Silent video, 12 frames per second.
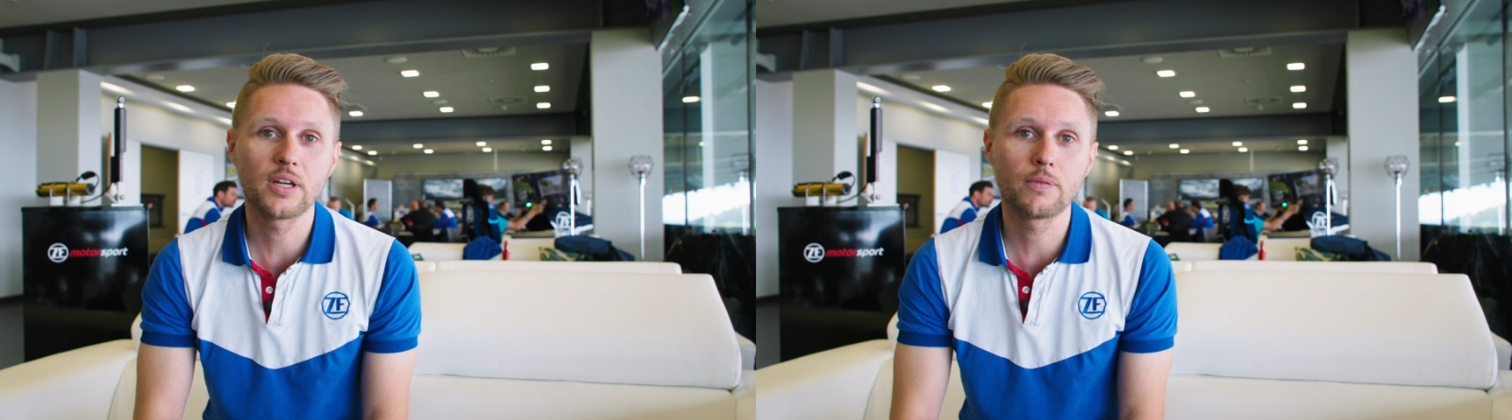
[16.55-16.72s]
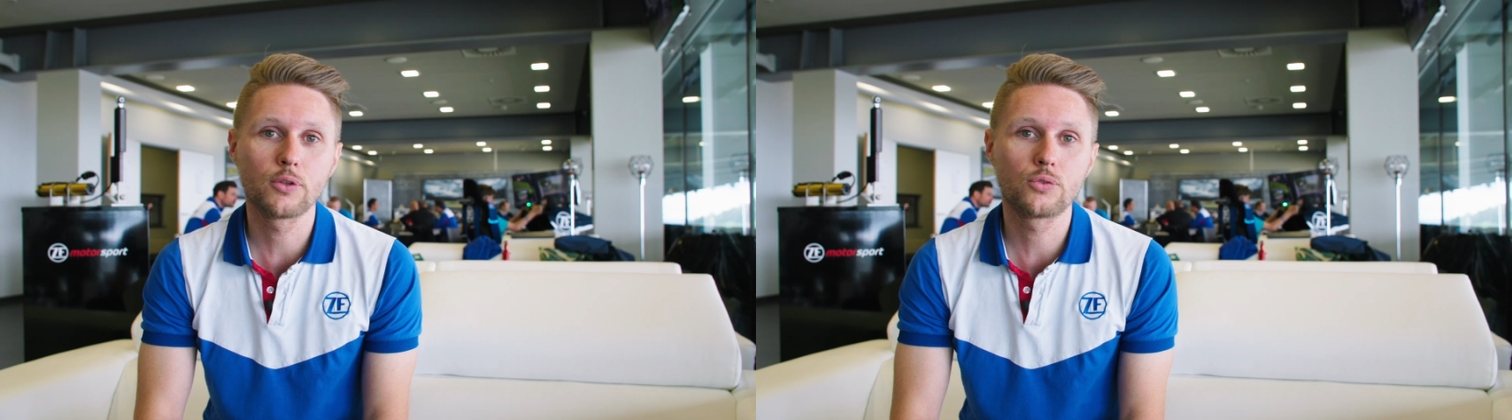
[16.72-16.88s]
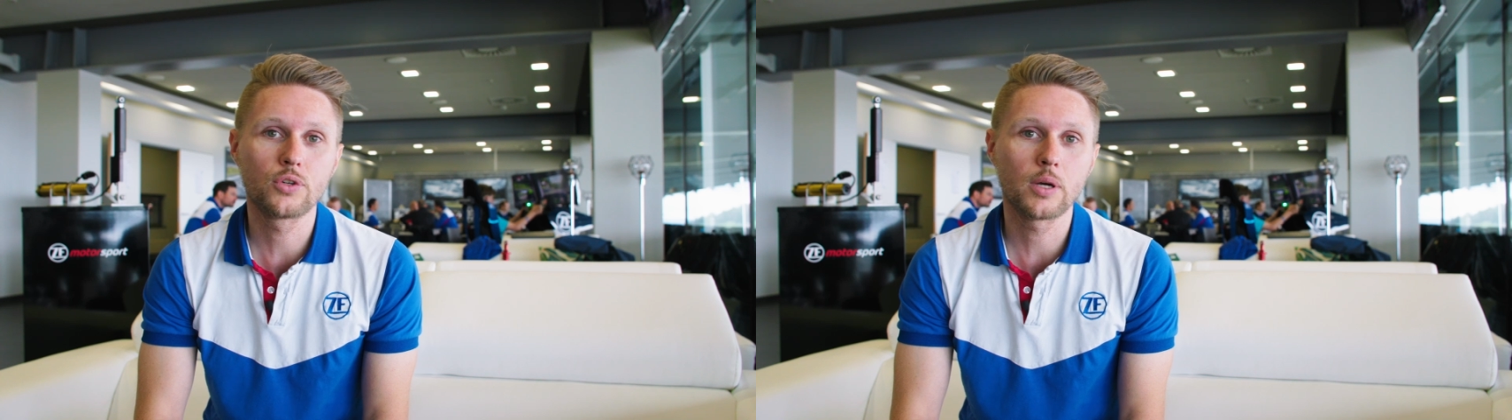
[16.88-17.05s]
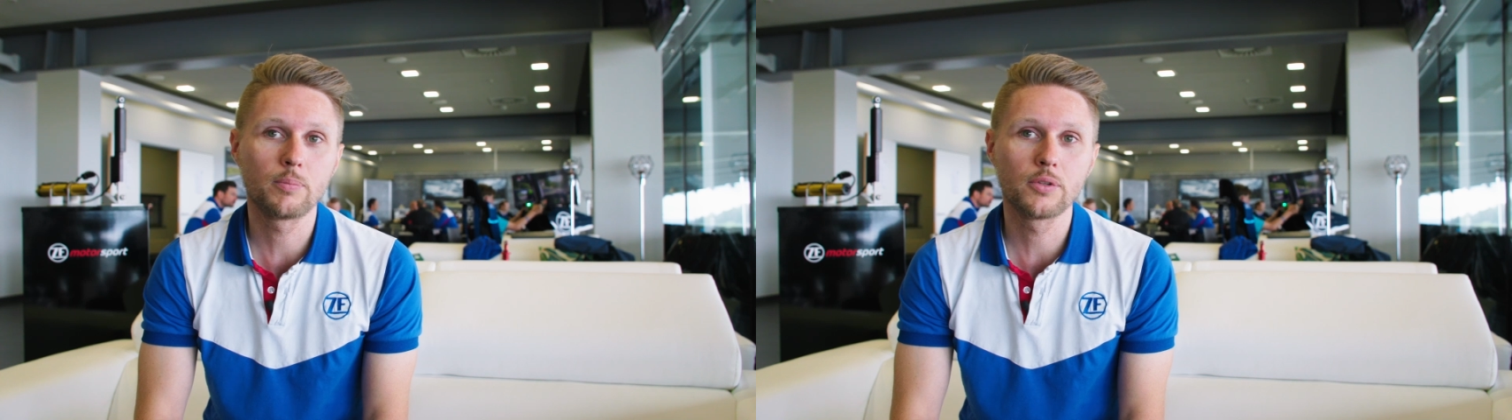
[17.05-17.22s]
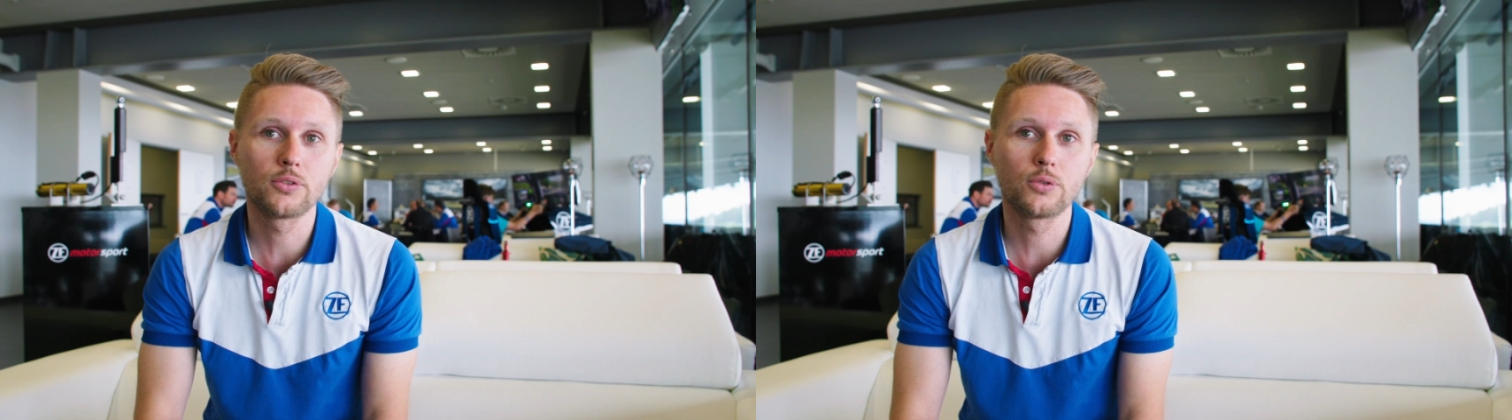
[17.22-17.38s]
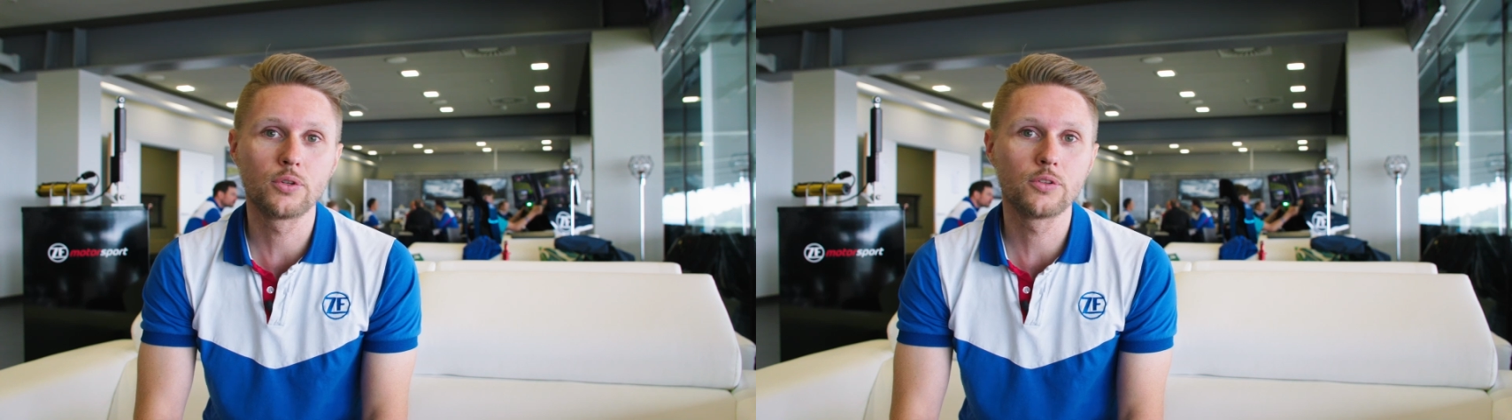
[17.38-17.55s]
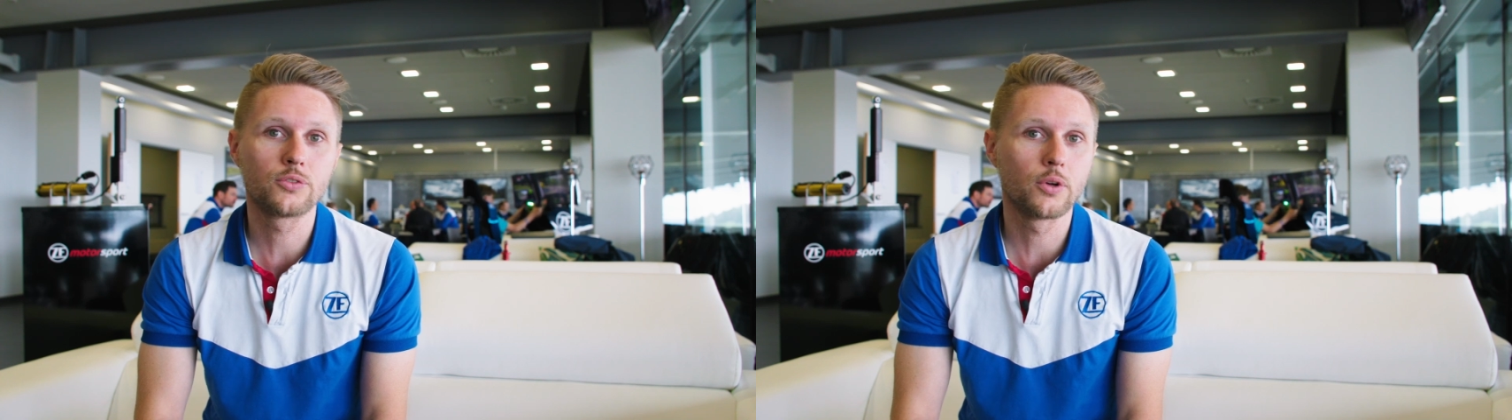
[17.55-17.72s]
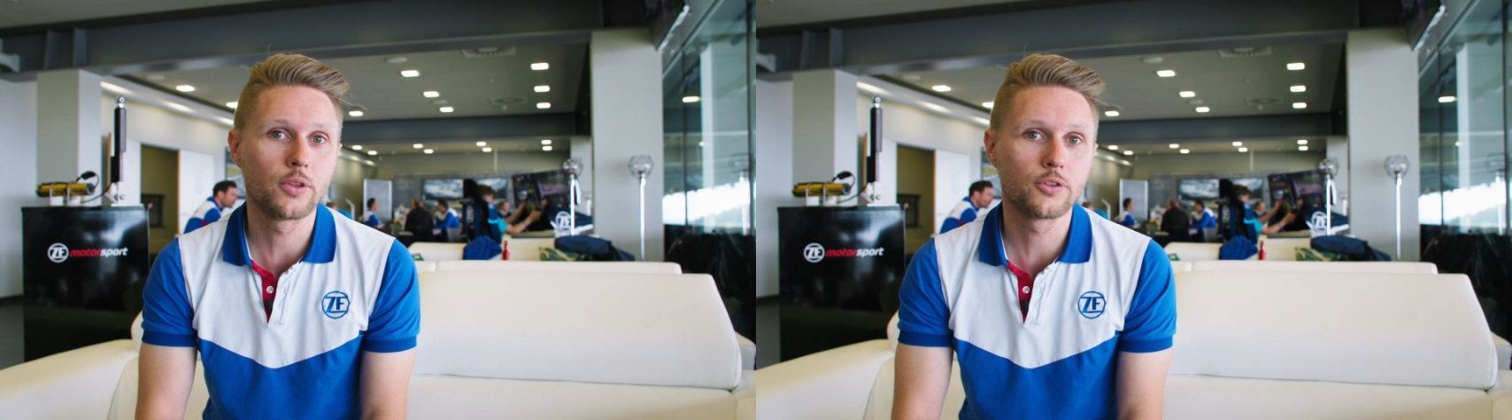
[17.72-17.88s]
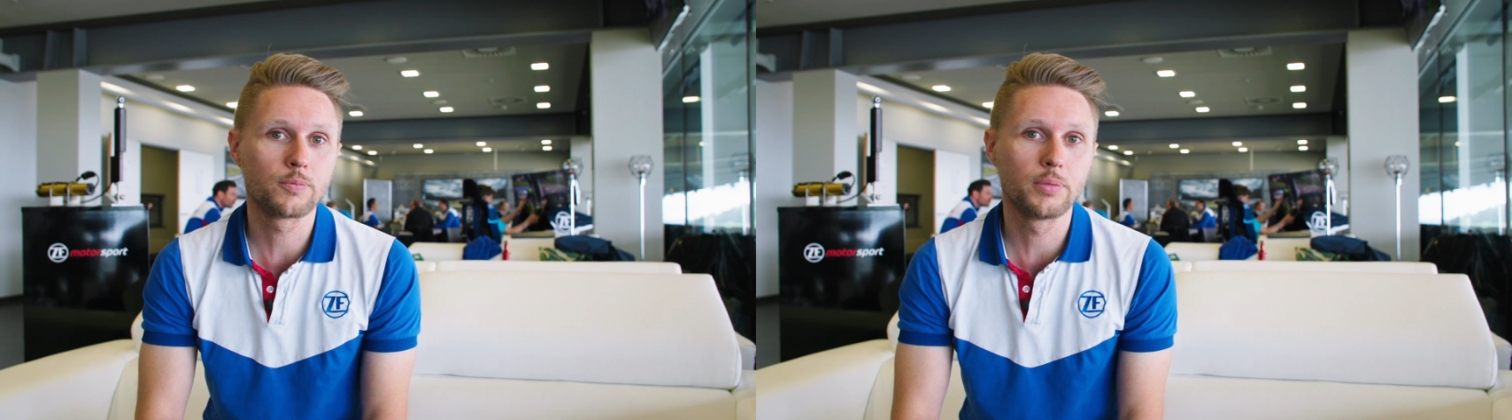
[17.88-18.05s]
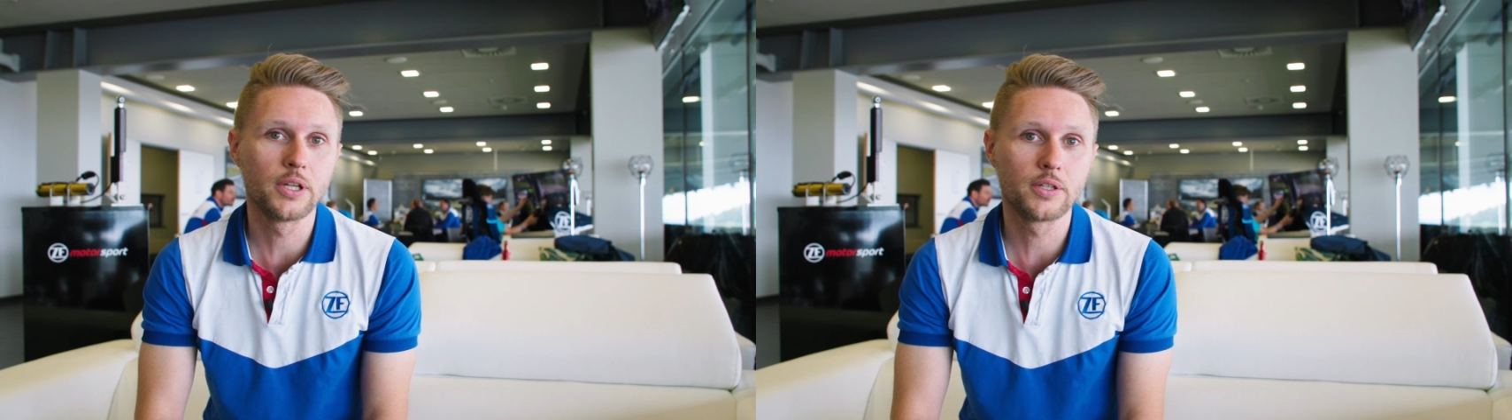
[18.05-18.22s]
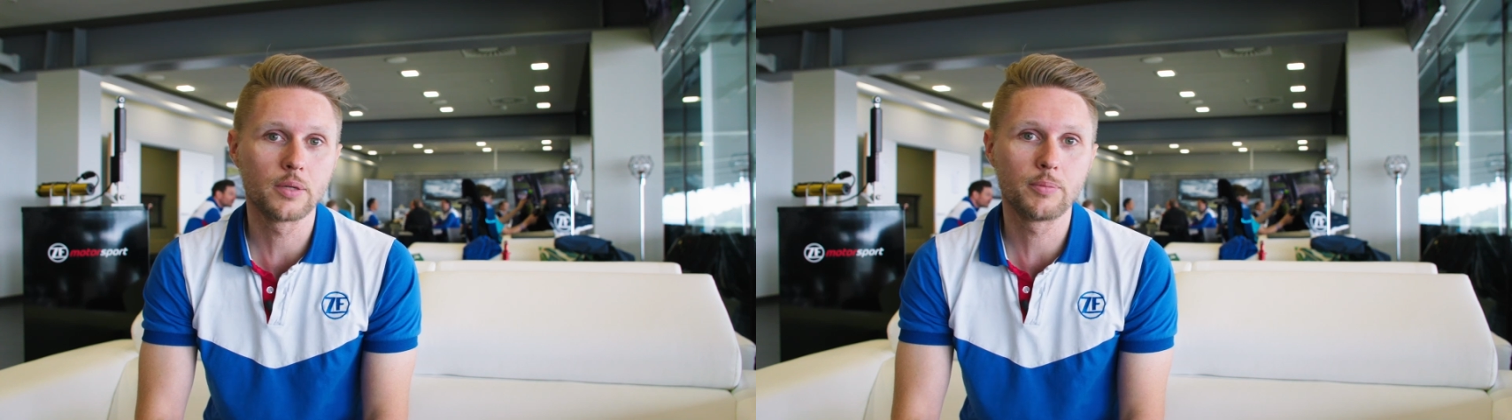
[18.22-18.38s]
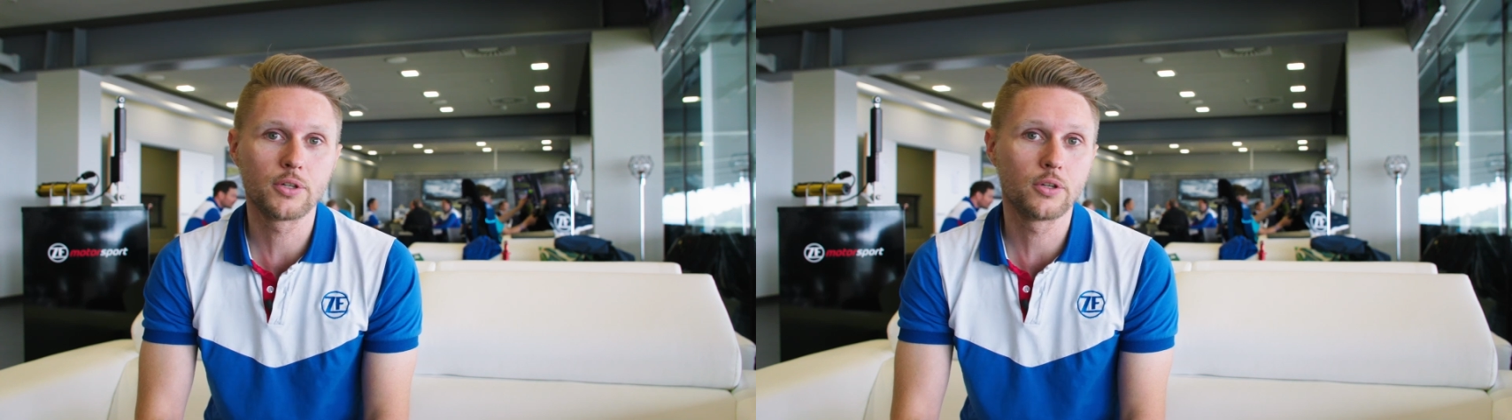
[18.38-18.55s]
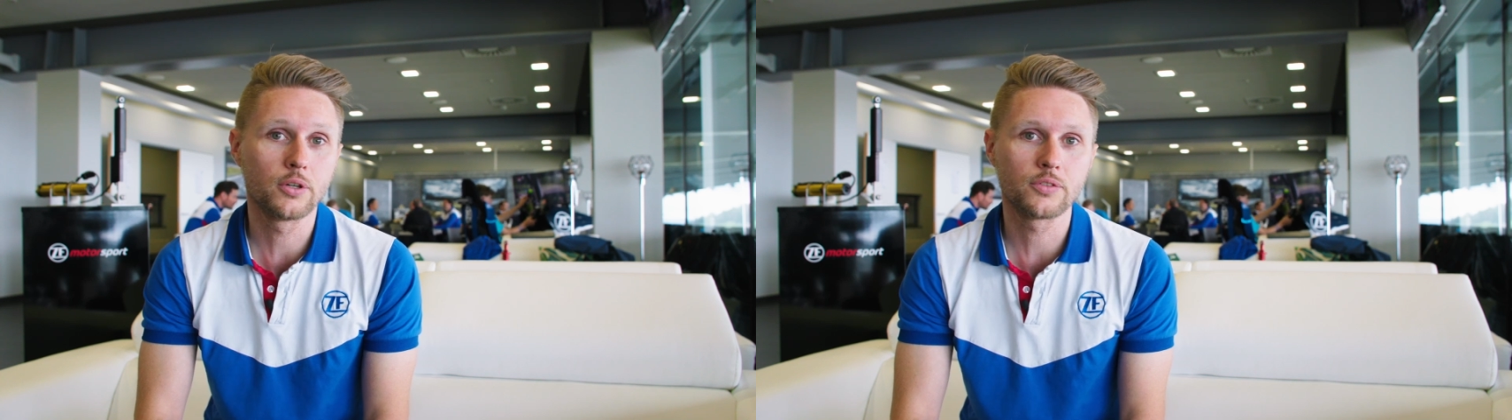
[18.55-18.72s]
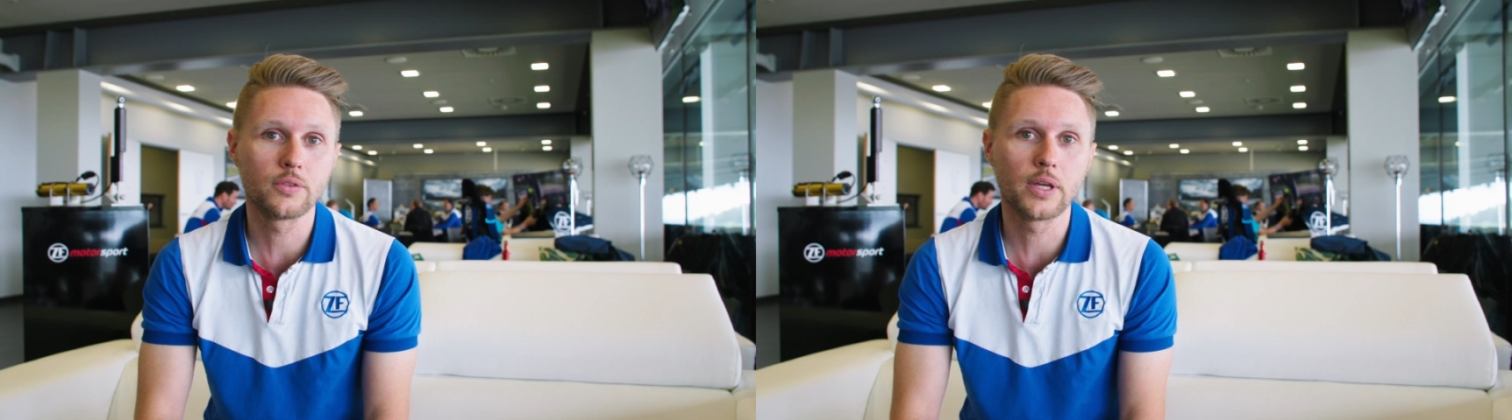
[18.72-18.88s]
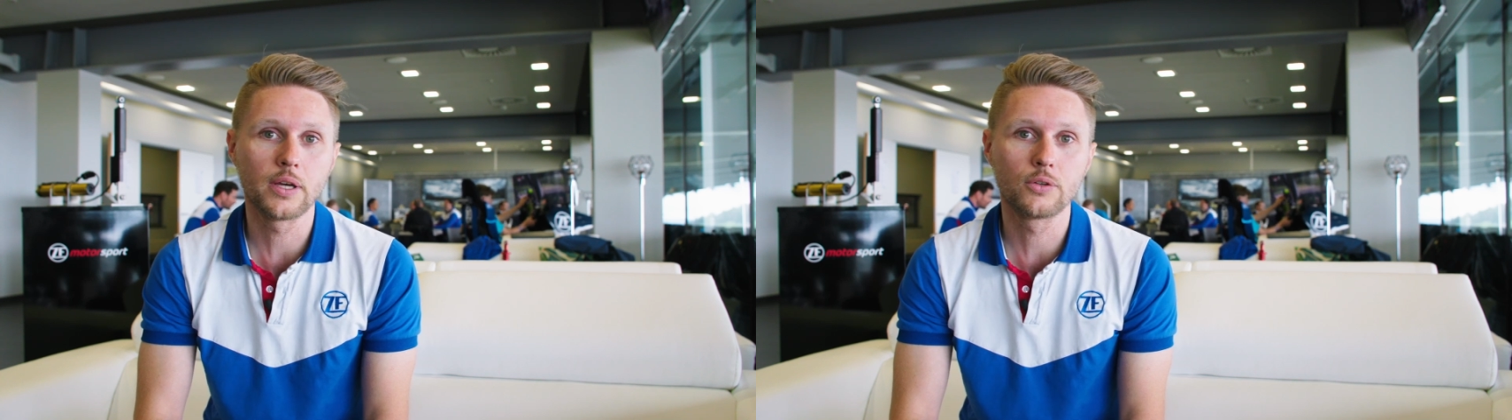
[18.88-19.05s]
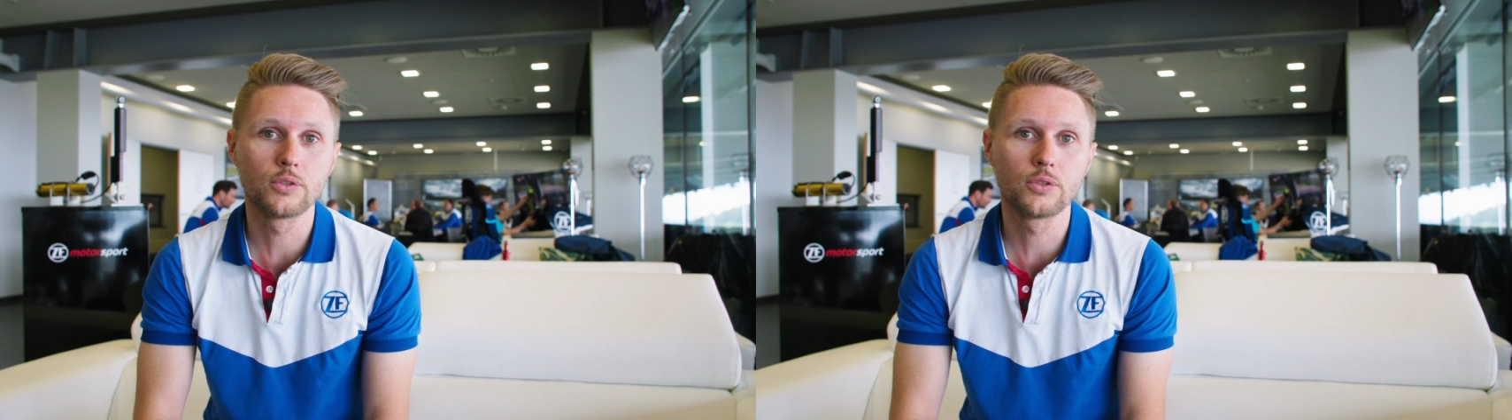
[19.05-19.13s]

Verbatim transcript: have the trouble to destroy the splitter because they are